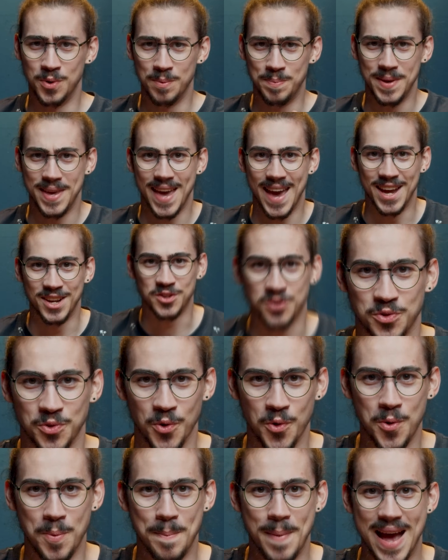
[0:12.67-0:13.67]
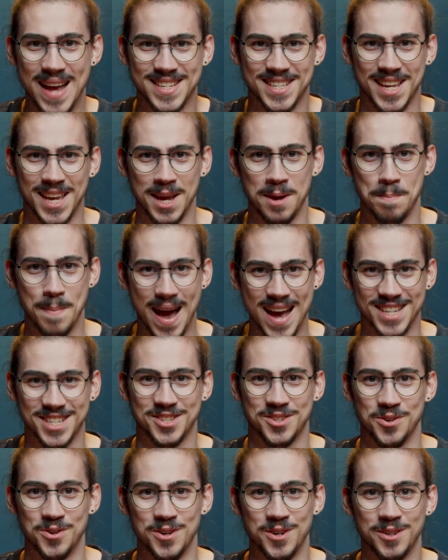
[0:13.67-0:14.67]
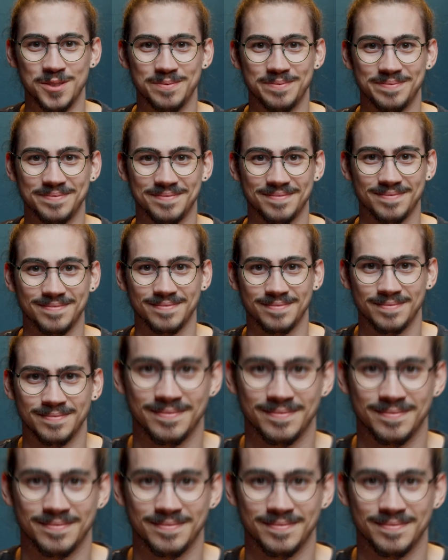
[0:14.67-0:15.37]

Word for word: will be a true masking master. Let's start with